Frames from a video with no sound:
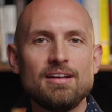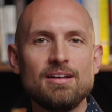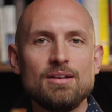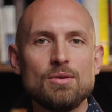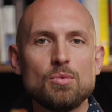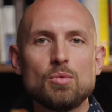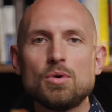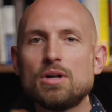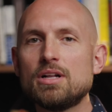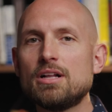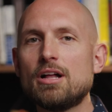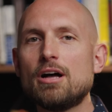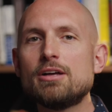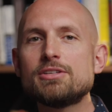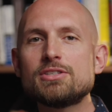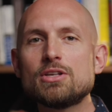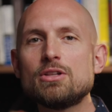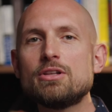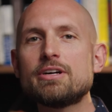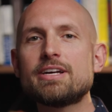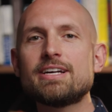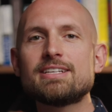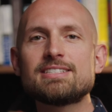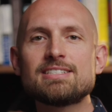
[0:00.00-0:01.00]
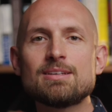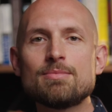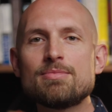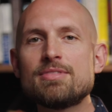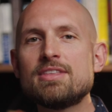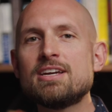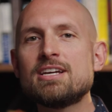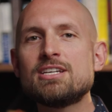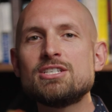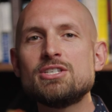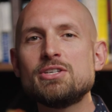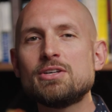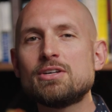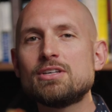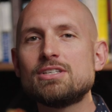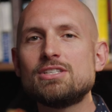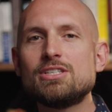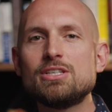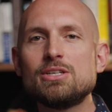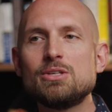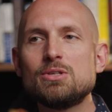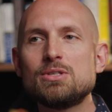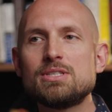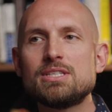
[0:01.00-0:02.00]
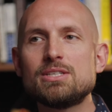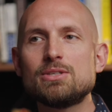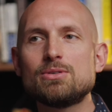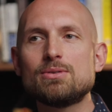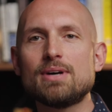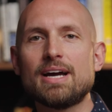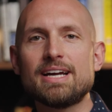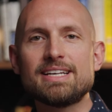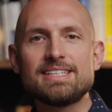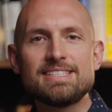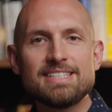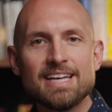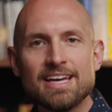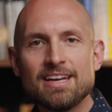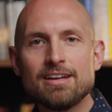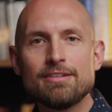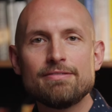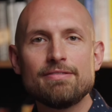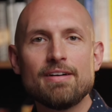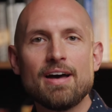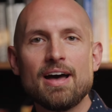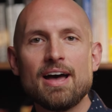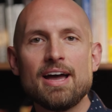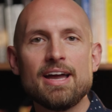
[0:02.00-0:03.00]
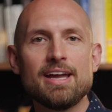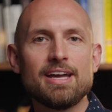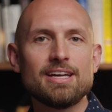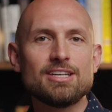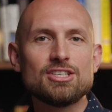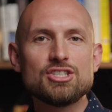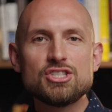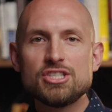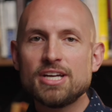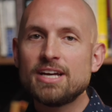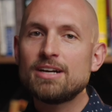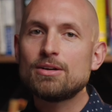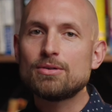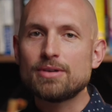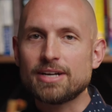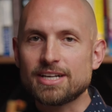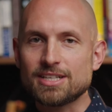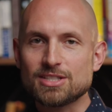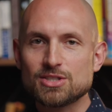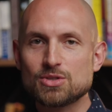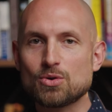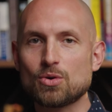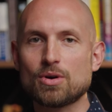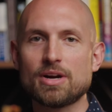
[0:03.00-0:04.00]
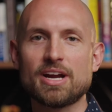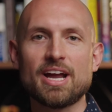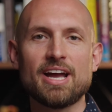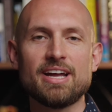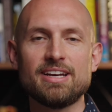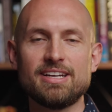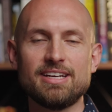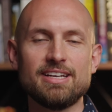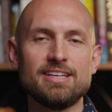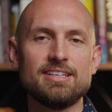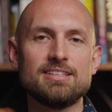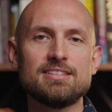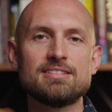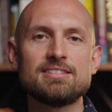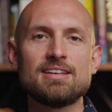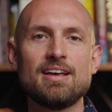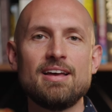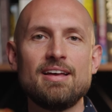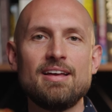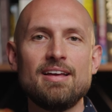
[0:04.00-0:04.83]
We'll also look at some things you can do to identify and generate story ideas.